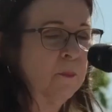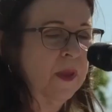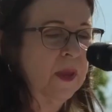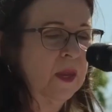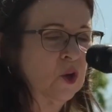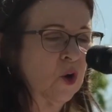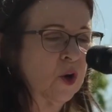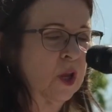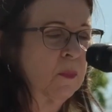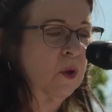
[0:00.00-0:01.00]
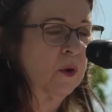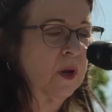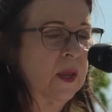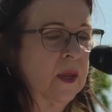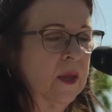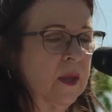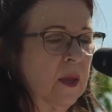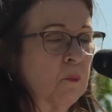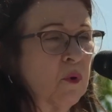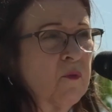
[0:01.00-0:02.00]
Marcos Mayor Jane Hughson
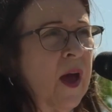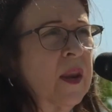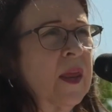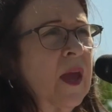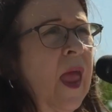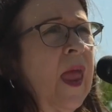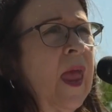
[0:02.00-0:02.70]
participated this